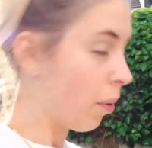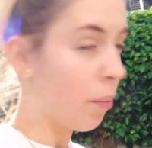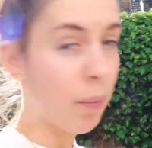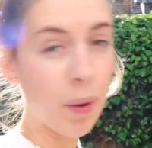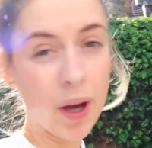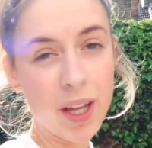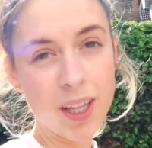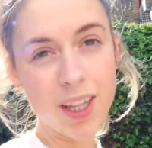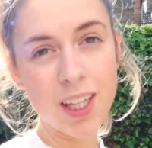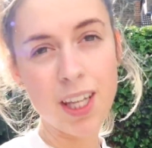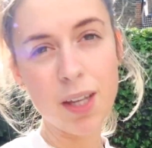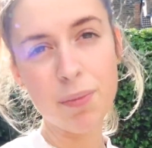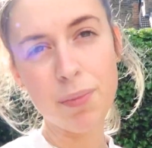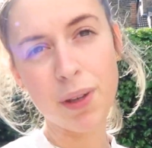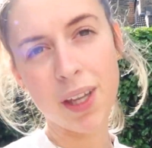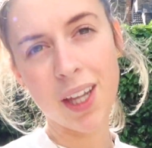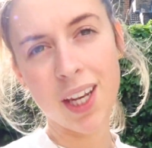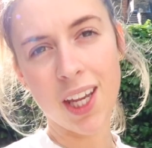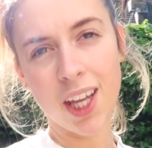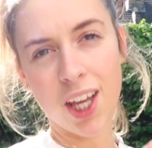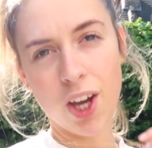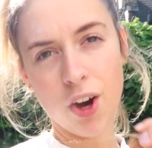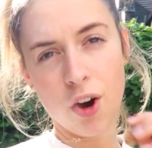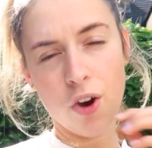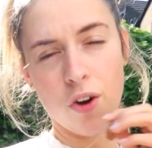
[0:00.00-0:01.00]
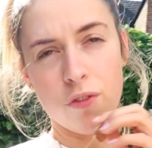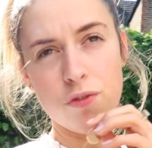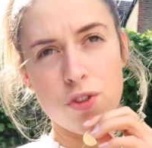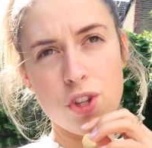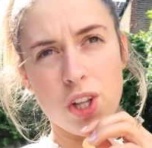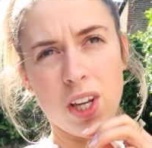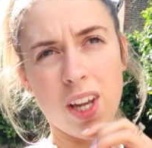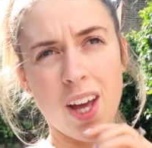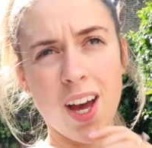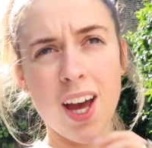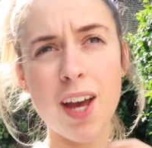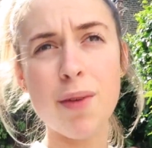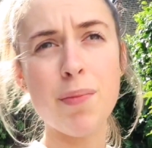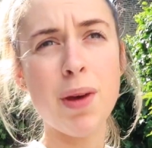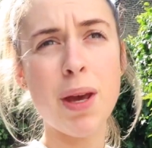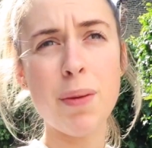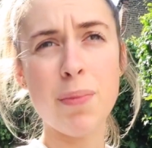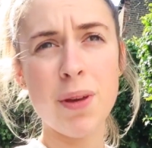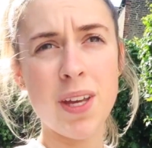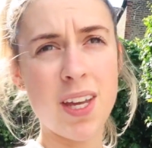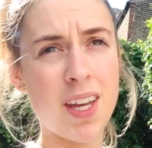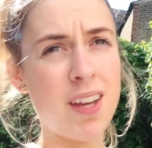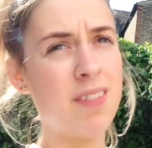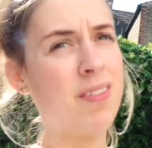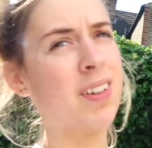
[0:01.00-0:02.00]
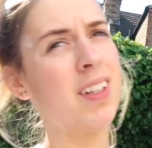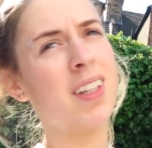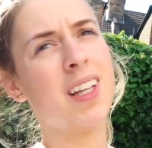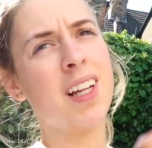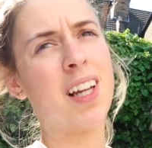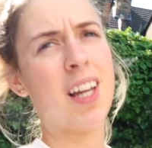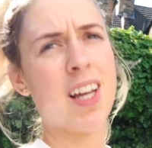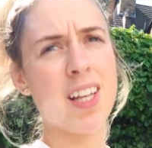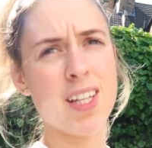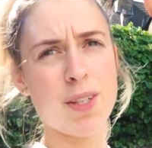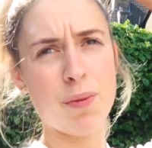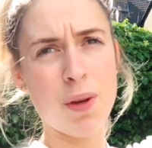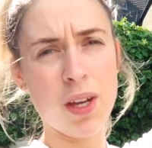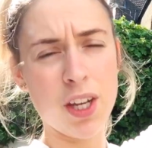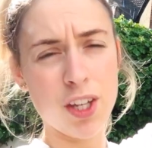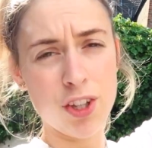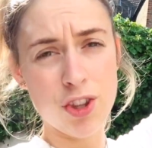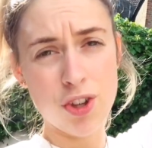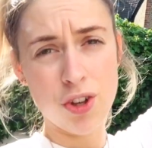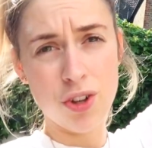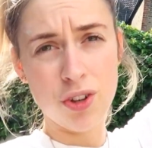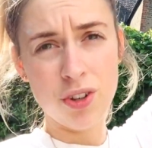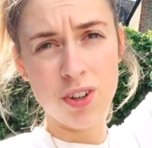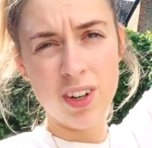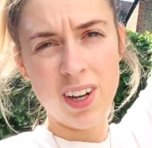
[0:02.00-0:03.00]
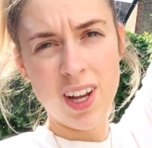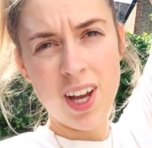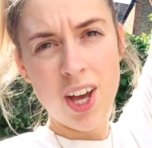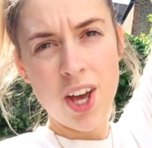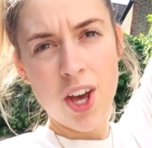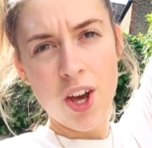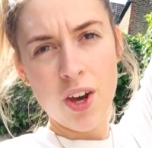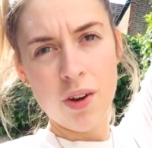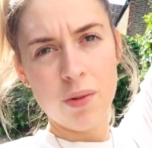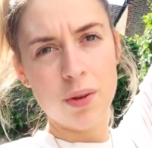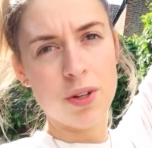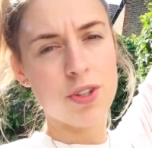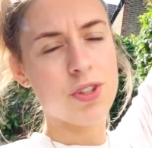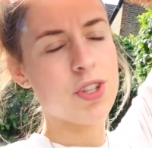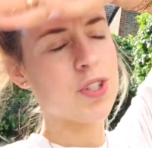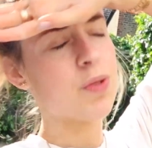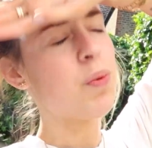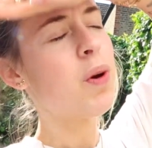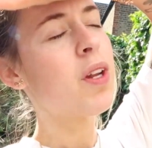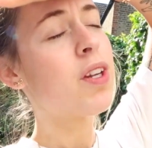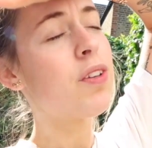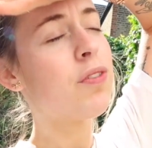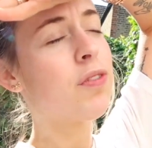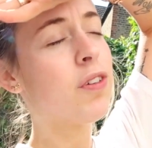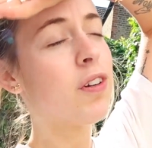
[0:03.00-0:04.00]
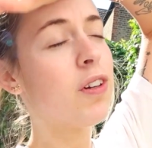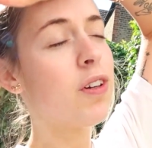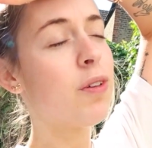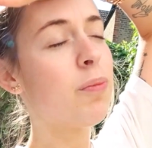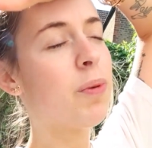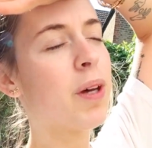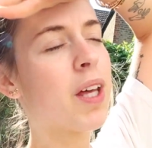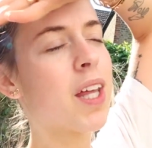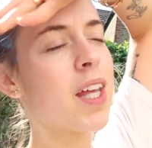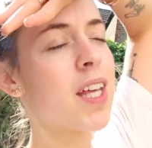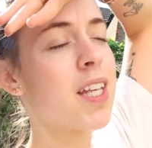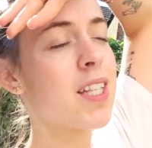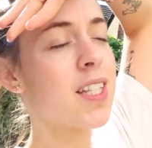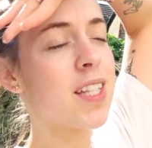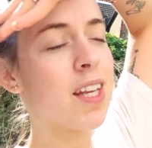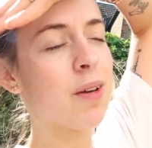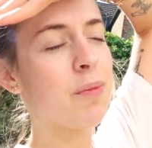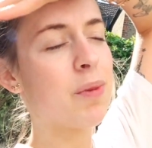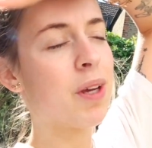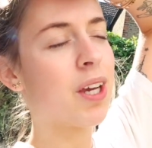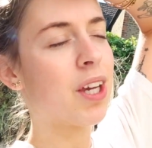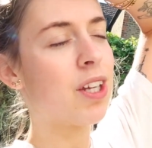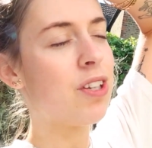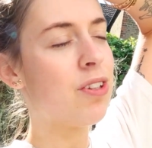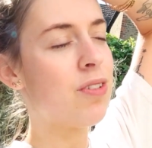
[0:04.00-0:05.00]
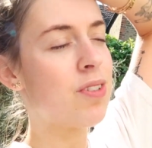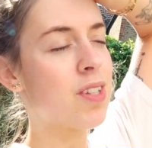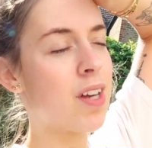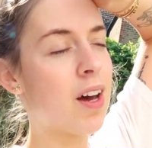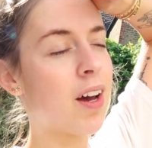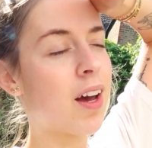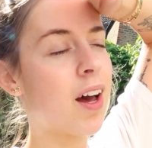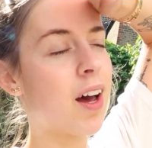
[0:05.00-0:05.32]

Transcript: by the beginning of July, maybe even the last week of June, which is wonderful because then we can use our